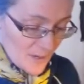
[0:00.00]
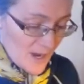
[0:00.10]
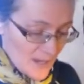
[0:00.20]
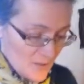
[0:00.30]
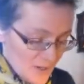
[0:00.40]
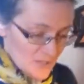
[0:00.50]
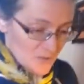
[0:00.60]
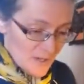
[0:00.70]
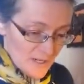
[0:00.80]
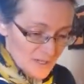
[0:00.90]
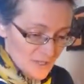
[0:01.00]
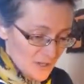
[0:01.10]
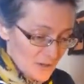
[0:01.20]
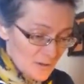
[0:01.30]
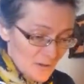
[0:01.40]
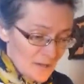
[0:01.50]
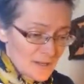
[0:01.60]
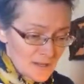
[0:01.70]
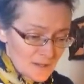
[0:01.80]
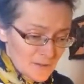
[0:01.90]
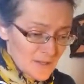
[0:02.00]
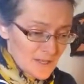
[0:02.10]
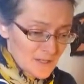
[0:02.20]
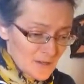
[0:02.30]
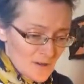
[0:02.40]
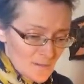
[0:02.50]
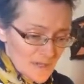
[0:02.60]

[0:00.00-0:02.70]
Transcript: pie crust ready to go and the ingredients all